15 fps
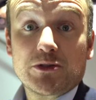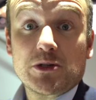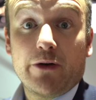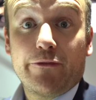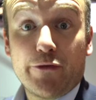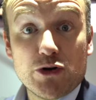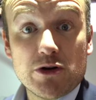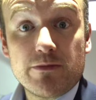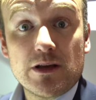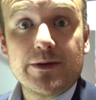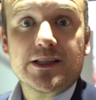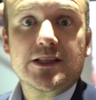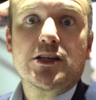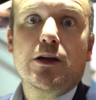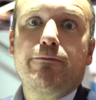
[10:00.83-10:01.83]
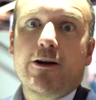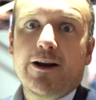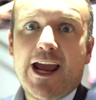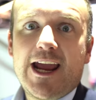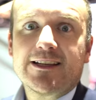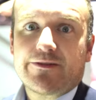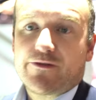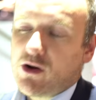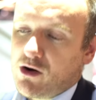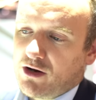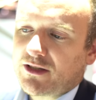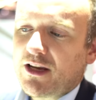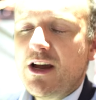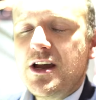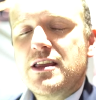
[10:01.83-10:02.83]
So 400mm 2.8, of
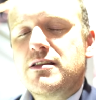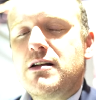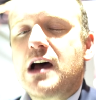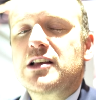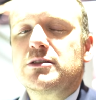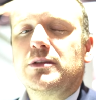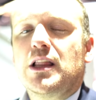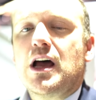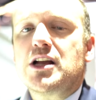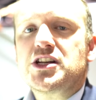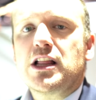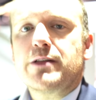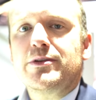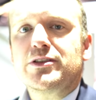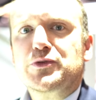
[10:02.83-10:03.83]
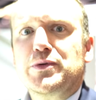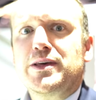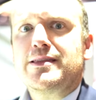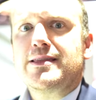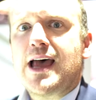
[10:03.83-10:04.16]
course, there are some large elements within